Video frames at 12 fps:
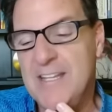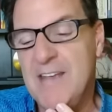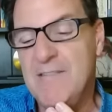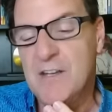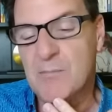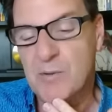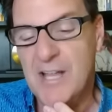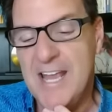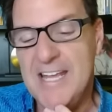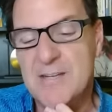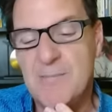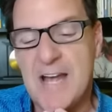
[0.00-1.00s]
They've
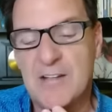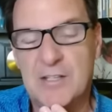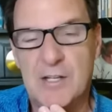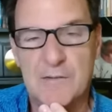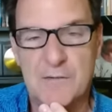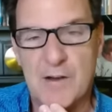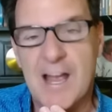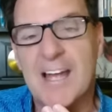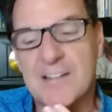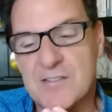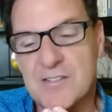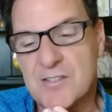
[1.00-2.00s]
complained about their
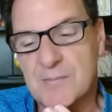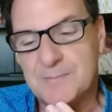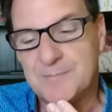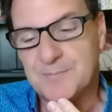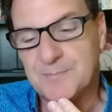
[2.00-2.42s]
friends.